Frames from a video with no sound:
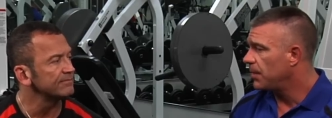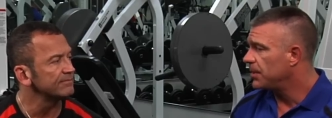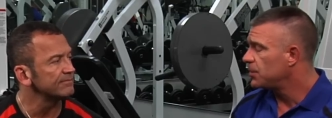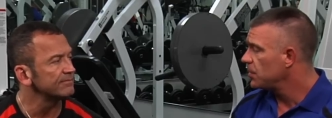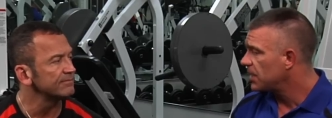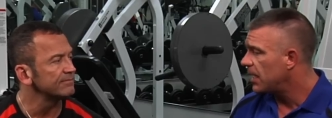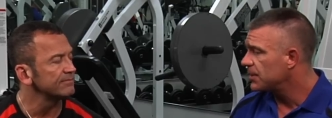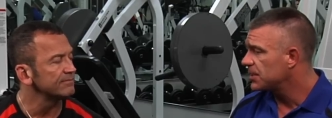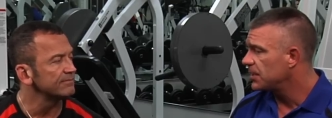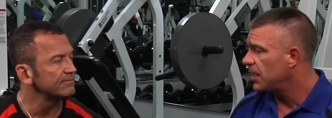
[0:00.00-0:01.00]
Speaker 1: maybe
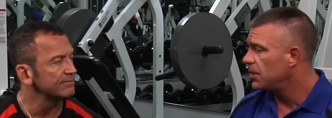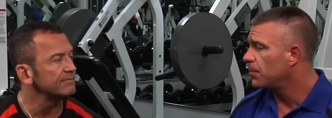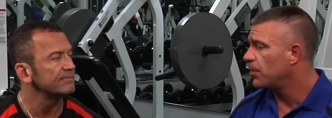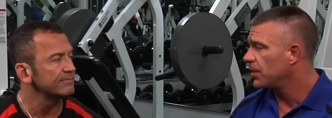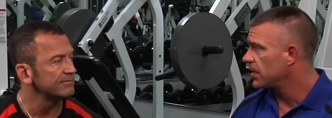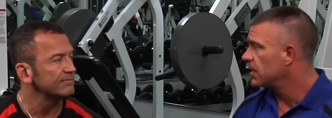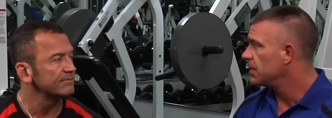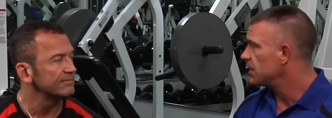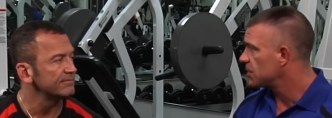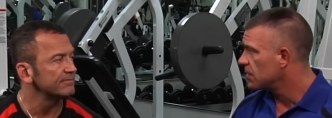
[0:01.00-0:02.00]
2,000 and you're burning an
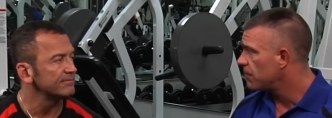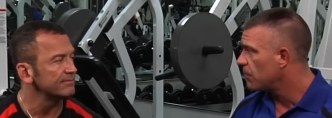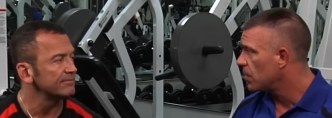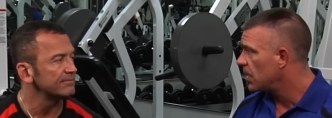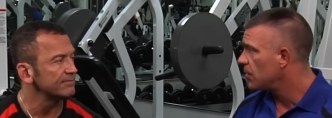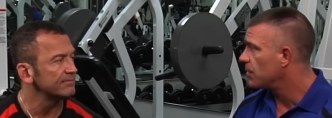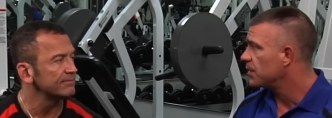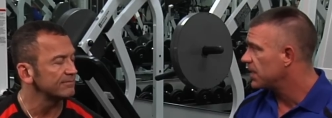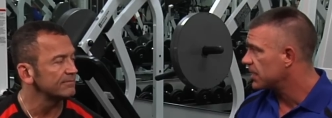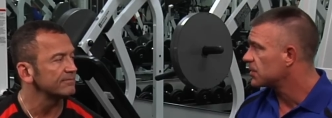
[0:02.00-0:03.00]
additional 400
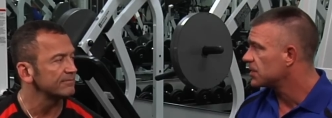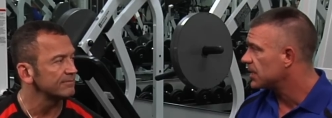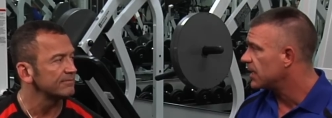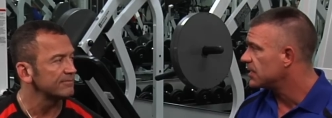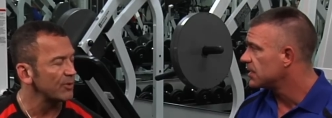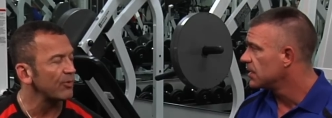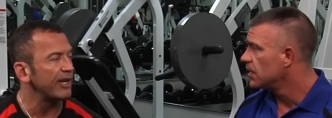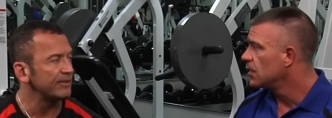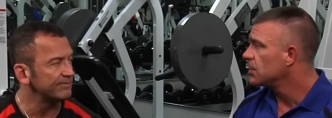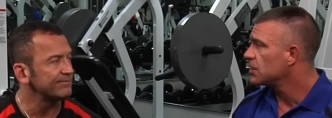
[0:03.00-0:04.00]
with exercise.
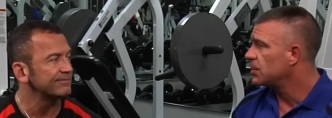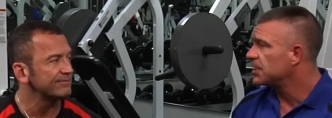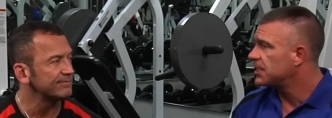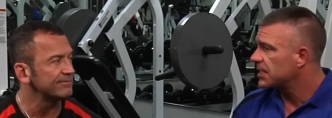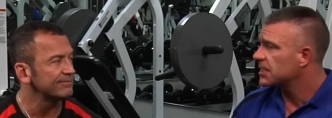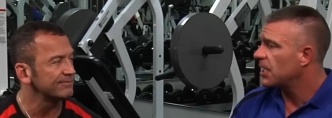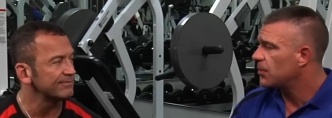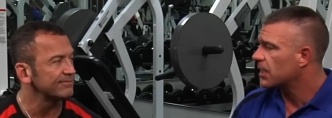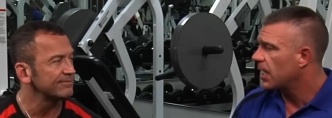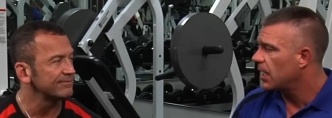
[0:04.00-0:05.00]
Right. So you're
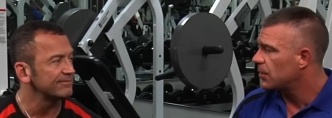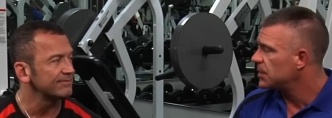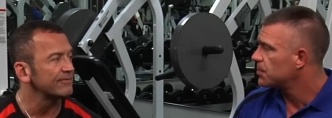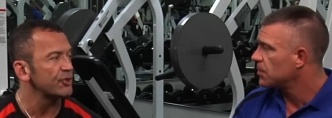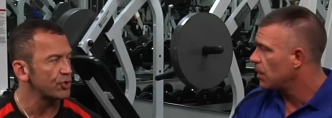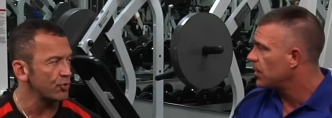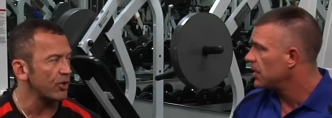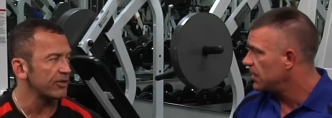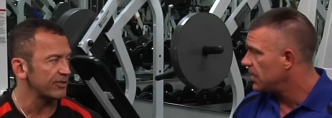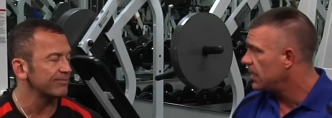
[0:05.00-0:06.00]
600 calories below
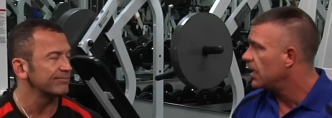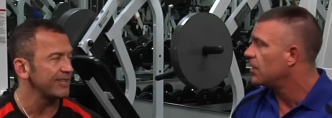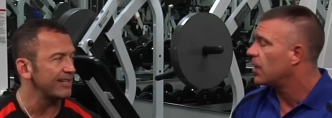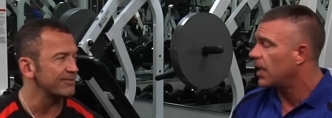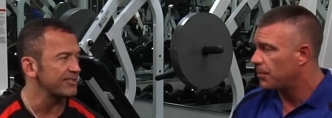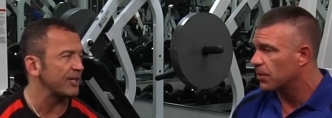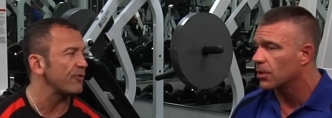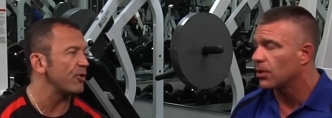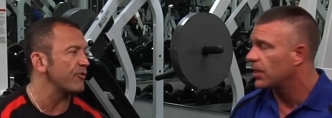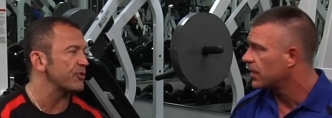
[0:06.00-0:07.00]
what you need, and you're hypocaloric. It's like
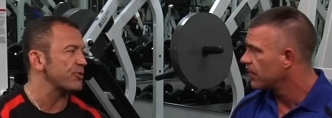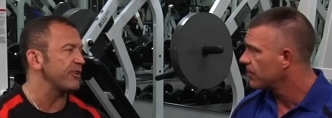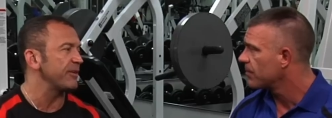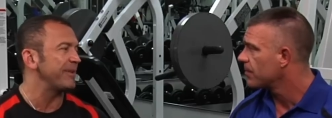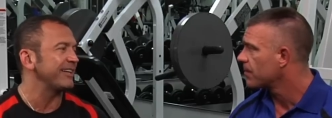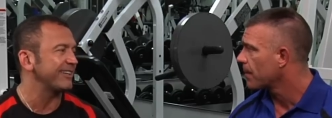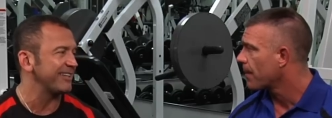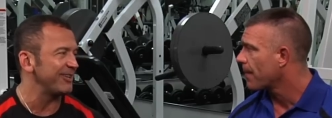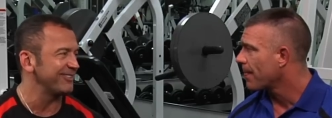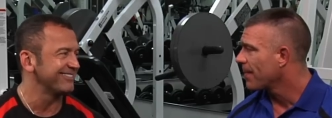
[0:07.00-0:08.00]
overdrawing a bank
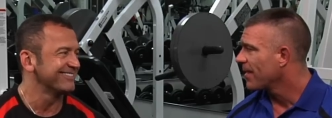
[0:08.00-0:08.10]
account.